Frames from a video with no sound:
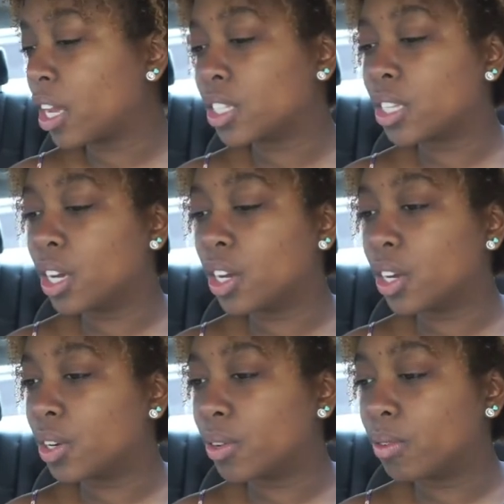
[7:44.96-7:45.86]

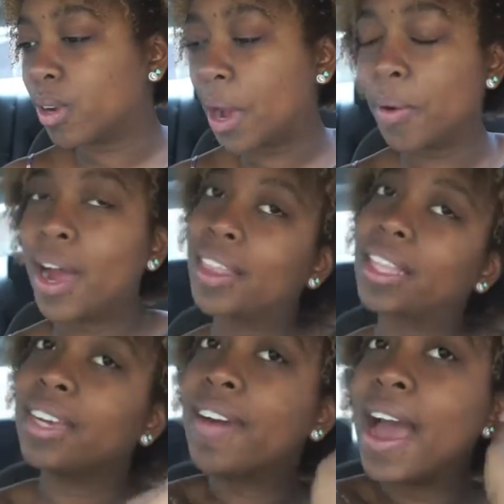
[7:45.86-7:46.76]
So I won't have to
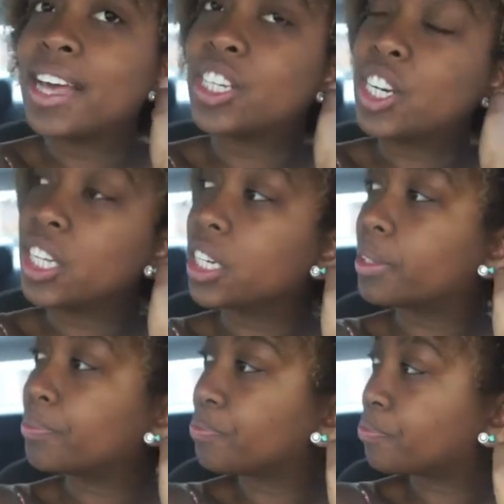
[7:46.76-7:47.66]
leave as early.